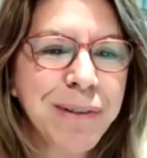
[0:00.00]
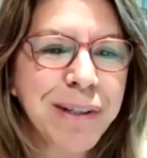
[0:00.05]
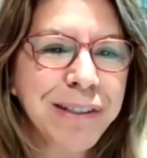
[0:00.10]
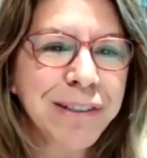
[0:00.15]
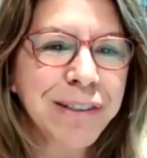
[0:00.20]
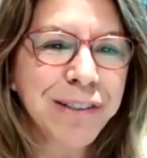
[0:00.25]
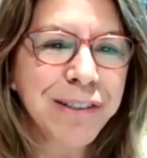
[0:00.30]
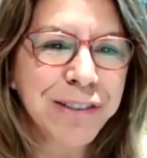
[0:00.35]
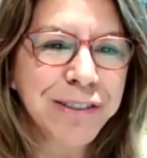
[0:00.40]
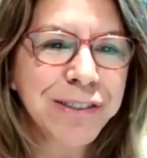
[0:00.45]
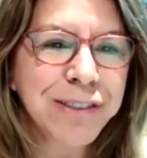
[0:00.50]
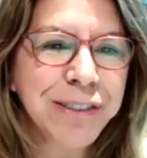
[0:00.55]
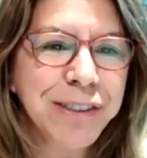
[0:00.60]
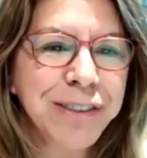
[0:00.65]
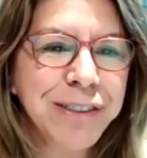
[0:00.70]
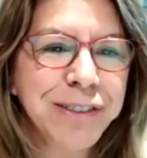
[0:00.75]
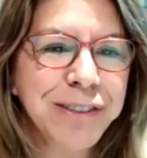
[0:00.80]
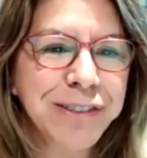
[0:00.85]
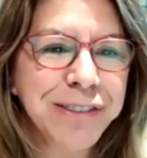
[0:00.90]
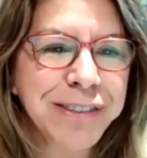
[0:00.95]
On to
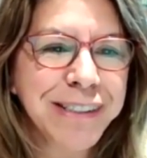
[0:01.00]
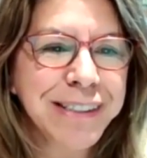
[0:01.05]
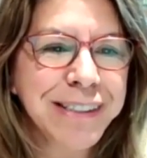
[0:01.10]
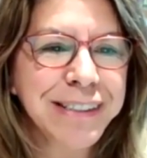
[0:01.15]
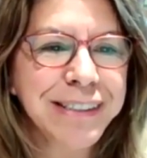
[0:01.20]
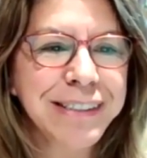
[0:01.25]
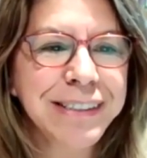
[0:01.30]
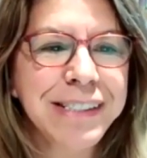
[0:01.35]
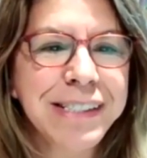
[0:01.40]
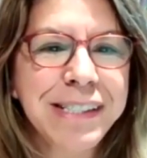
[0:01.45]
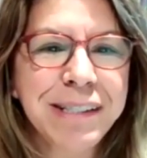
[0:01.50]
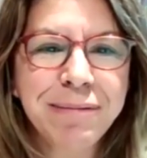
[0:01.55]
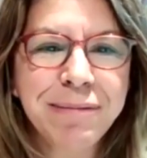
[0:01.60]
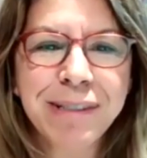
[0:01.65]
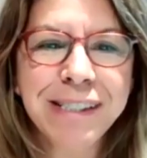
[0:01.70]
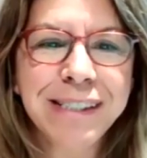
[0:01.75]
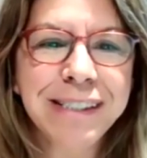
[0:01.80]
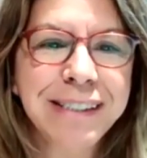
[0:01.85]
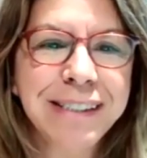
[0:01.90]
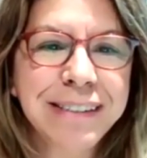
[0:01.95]
you, Simone.